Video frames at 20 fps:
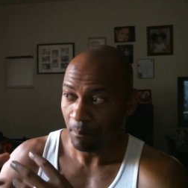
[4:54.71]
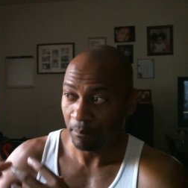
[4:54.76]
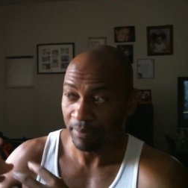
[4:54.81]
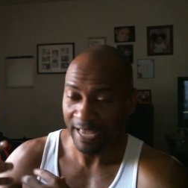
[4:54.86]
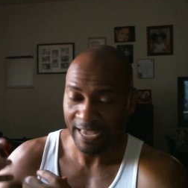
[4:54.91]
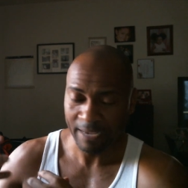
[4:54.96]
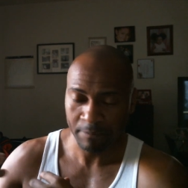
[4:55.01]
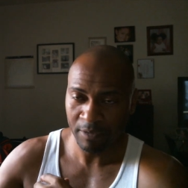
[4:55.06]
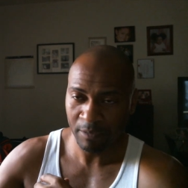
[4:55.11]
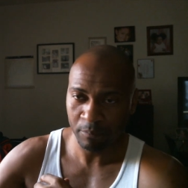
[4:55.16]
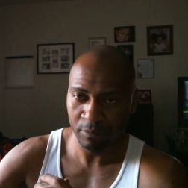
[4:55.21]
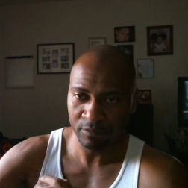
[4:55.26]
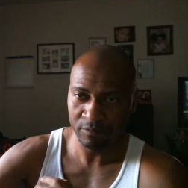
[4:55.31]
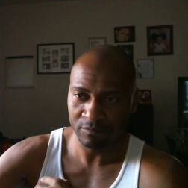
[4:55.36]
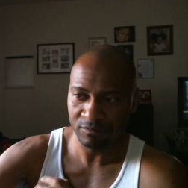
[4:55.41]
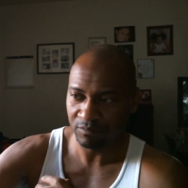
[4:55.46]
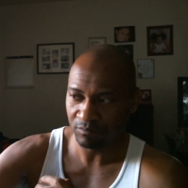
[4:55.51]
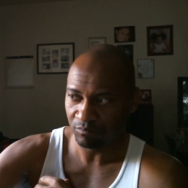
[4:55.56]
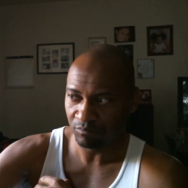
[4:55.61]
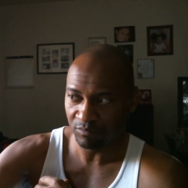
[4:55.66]
Black
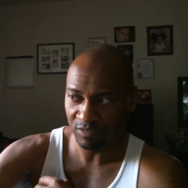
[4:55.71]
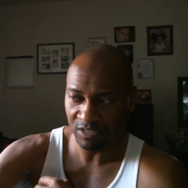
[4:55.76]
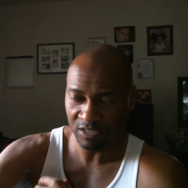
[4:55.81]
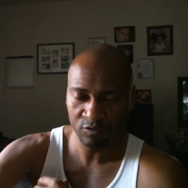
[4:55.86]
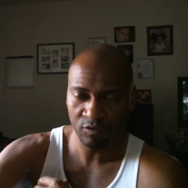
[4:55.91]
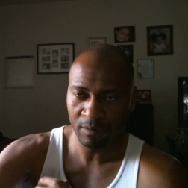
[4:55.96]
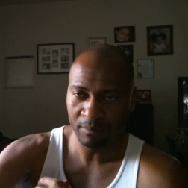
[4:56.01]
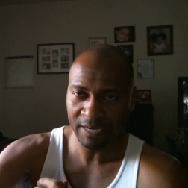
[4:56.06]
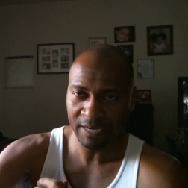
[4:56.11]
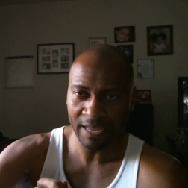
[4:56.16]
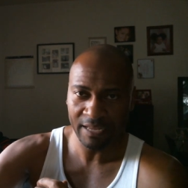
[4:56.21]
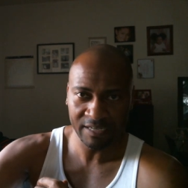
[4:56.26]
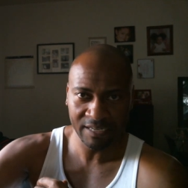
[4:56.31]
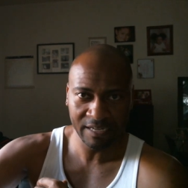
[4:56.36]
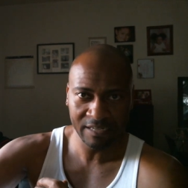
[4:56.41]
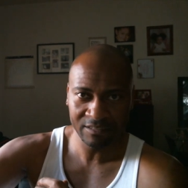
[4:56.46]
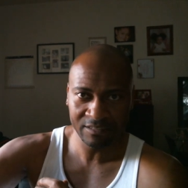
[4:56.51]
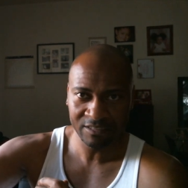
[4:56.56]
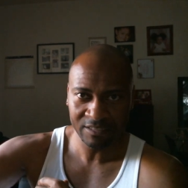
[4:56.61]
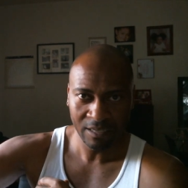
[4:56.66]
people discriminate
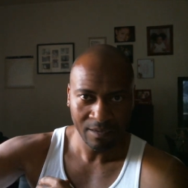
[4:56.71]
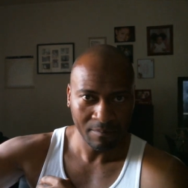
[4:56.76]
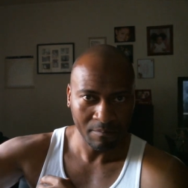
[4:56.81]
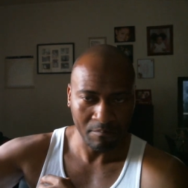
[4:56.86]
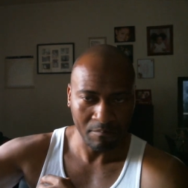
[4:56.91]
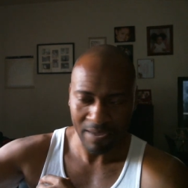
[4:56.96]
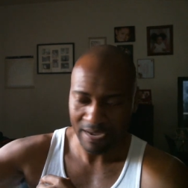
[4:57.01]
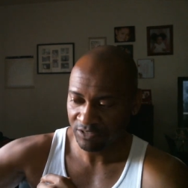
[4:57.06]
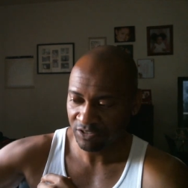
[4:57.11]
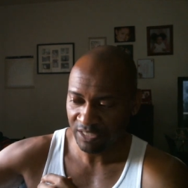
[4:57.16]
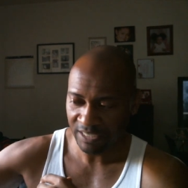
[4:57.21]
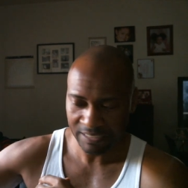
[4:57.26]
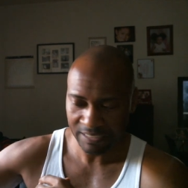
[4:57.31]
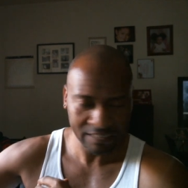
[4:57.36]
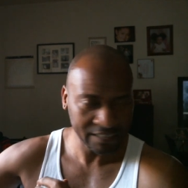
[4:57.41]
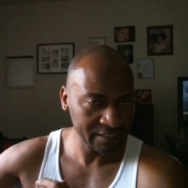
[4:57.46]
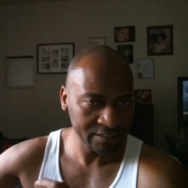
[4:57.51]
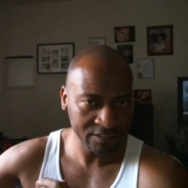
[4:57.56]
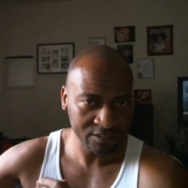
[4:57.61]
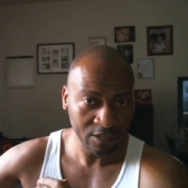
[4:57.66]
against
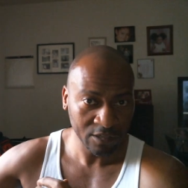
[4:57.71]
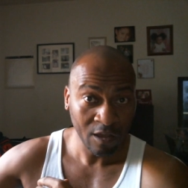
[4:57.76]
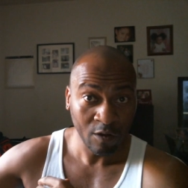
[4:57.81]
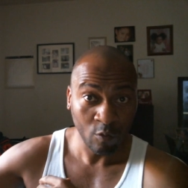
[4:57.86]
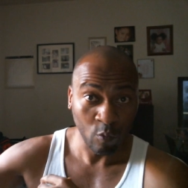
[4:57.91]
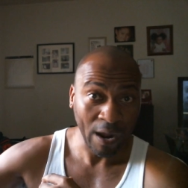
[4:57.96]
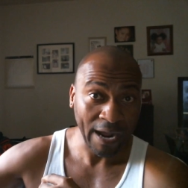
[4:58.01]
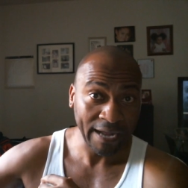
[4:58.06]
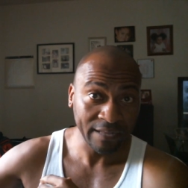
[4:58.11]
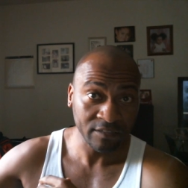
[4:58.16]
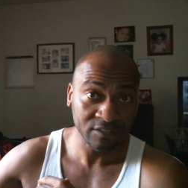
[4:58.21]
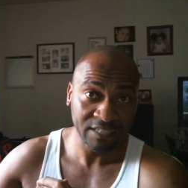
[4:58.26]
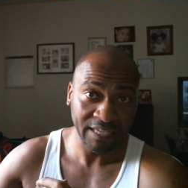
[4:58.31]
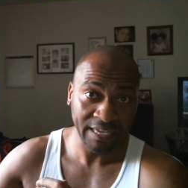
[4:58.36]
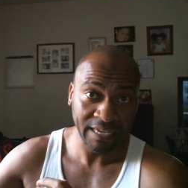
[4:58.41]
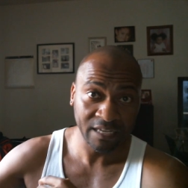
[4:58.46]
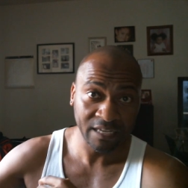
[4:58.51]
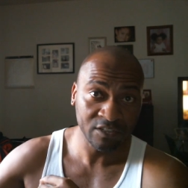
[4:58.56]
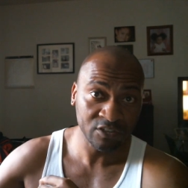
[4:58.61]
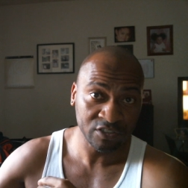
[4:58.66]
Mexicans, whites,
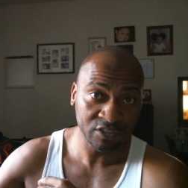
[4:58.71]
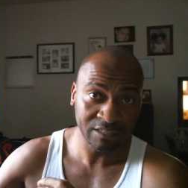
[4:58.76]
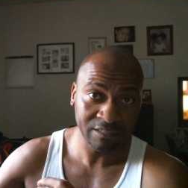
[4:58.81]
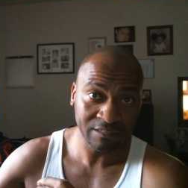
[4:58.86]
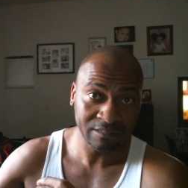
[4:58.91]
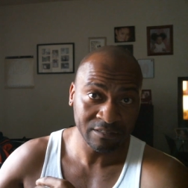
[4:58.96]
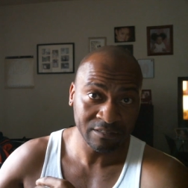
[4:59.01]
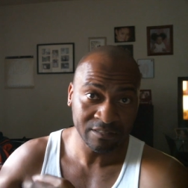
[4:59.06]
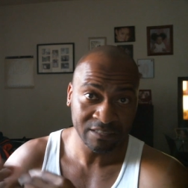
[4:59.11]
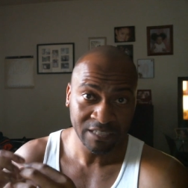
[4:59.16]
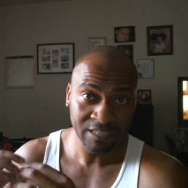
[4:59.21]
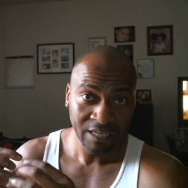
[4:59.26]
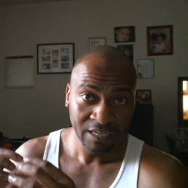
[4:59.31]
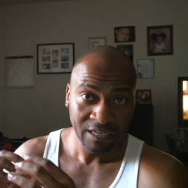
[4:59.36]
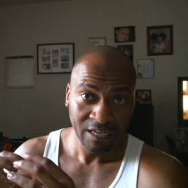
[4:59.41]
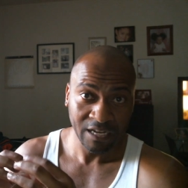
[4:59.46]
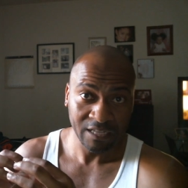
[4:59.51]
Asians.